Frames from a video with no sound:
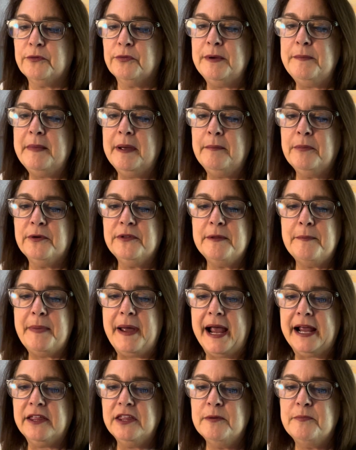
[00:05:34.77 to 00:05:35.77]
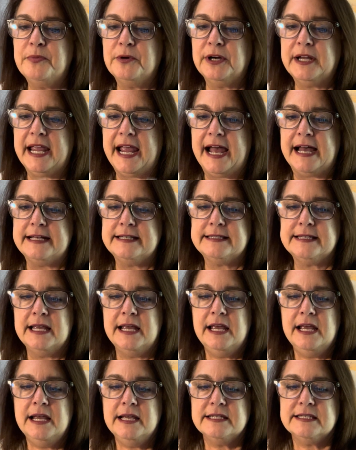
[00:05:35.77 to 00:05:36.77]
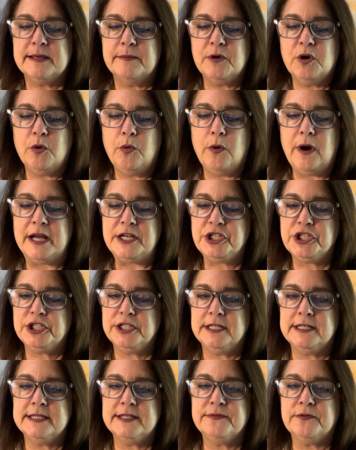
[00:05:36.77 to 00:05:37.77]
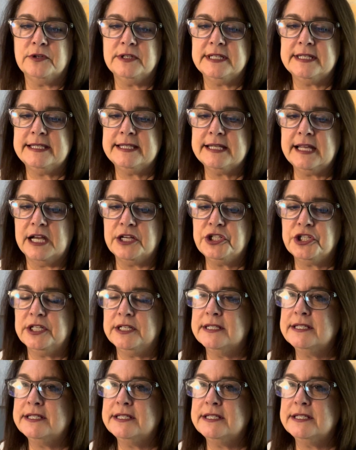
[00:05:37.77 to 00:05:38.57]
Remember, the back of the book has some questions for discussion.